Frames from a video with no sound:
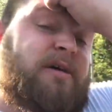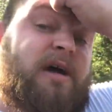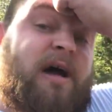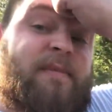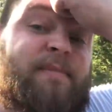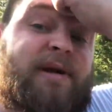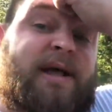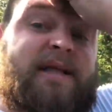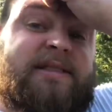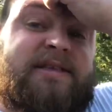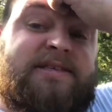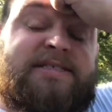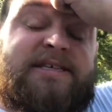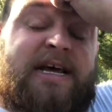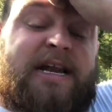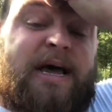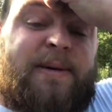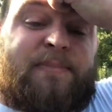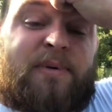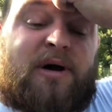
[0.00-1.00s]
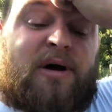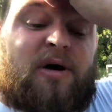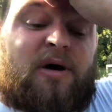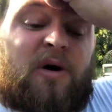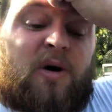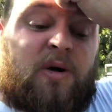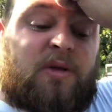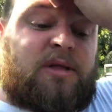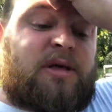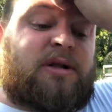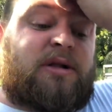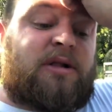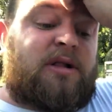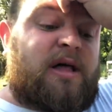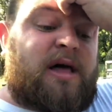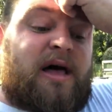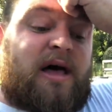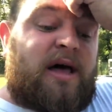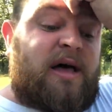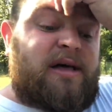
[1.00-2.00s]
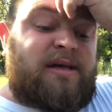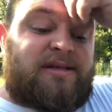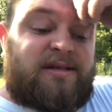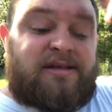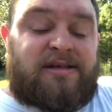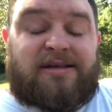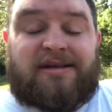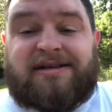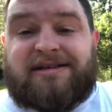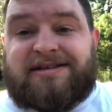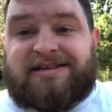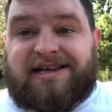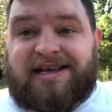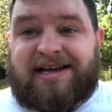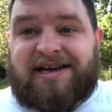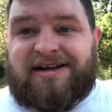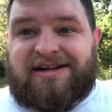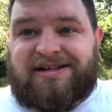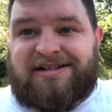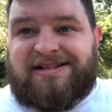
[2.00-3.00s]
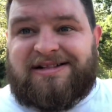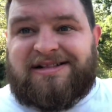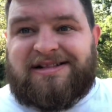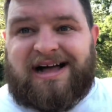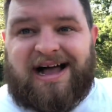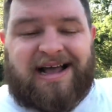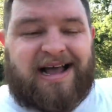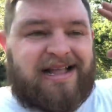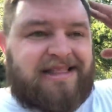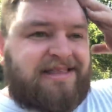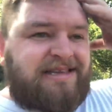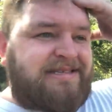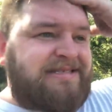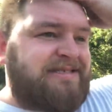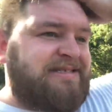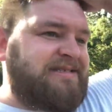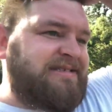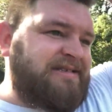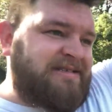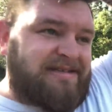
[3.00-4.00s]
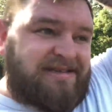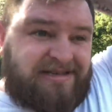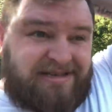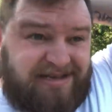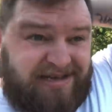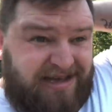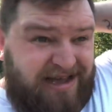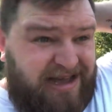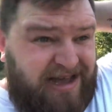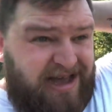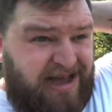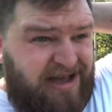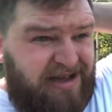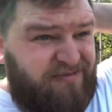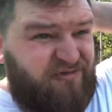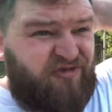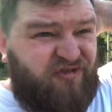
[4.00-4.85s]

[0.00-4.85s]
I'm gonna have to set up a whole little uh, deal. I got this, uh,